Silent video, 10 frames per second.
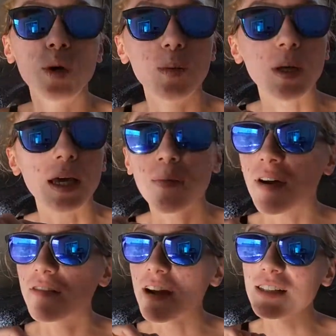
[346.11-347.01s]
will be
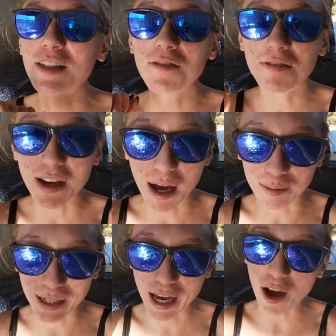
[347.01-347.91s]
my friends and
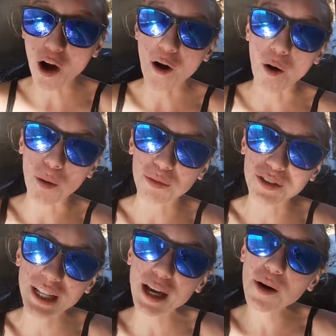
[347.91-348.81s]
family.
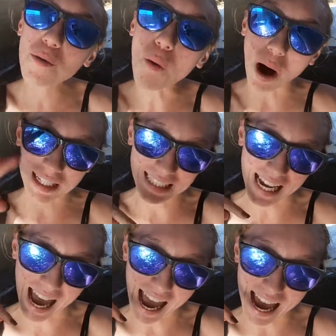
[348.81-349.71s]
Hopefully one
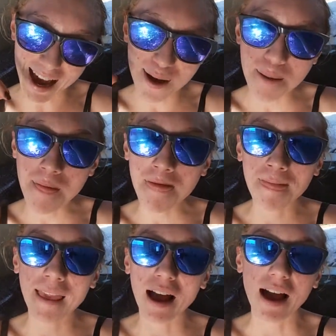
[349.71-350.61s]
day
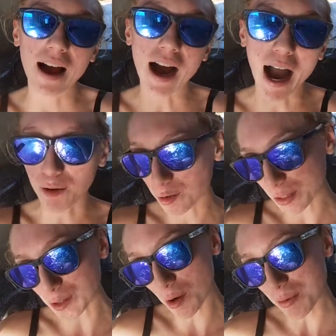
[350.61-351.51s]
I will
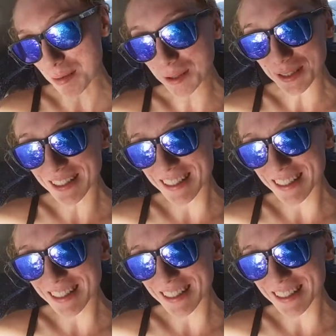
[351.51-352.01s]
reach more people.